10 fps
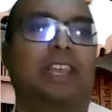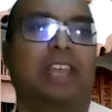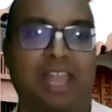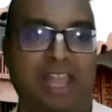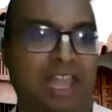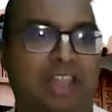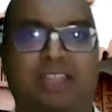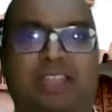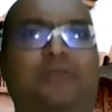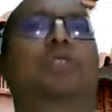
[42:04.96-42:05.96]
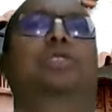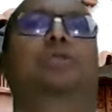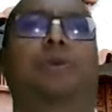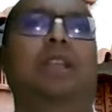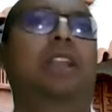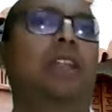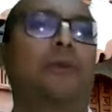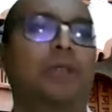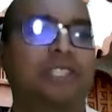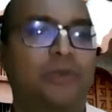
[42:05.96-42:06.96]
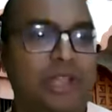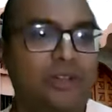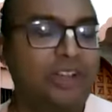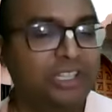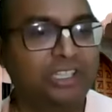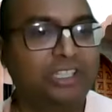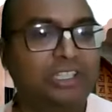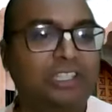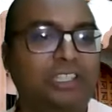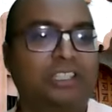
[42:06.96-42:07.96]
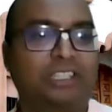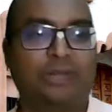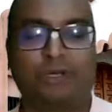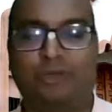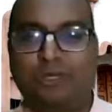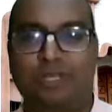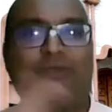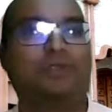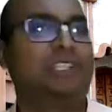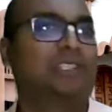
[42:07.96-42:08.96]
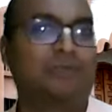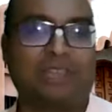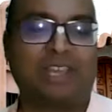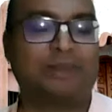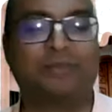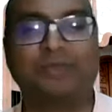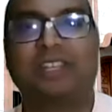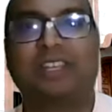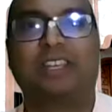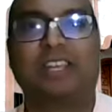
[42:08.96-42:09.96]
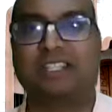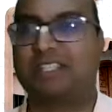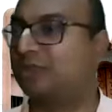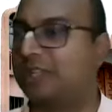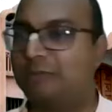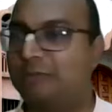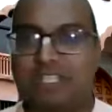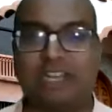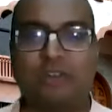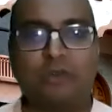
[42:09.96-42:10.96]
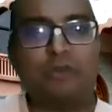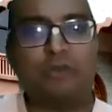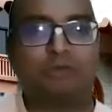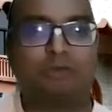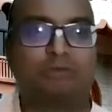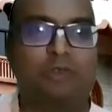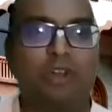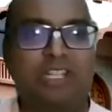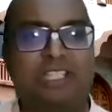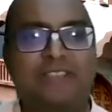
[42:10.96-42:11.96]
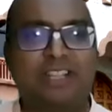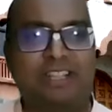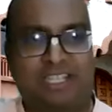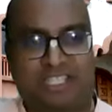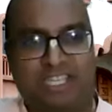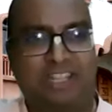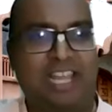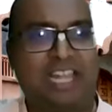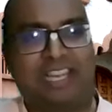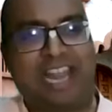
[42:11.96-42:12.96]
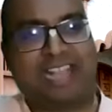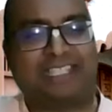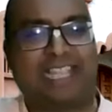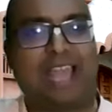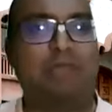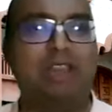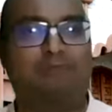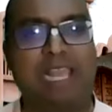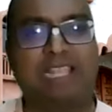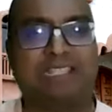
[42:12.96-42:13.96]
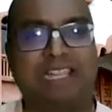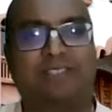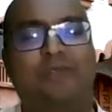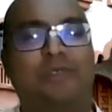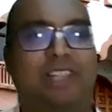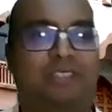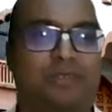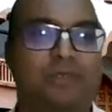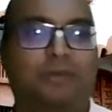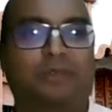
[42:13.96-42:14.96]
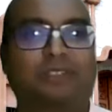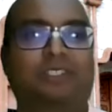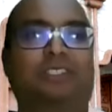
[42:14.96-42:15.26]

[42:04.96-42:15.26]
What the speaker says: And the devotees were wondering, what's going on? There were two devotees together. And so someone said, oh, God is giving darshan in that next cabin. Please, let's go, let's go.